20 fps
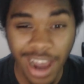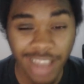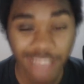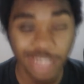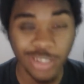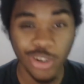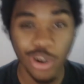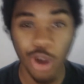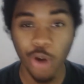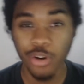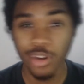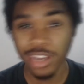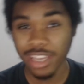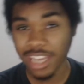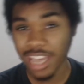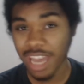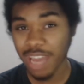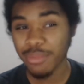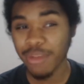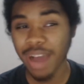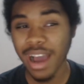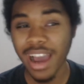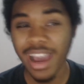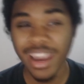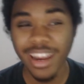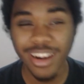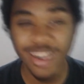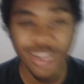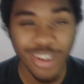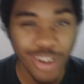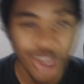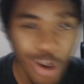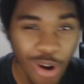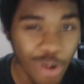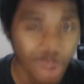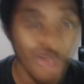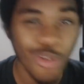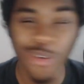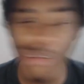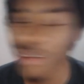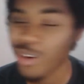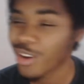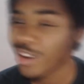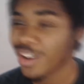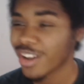High scoring game, I know,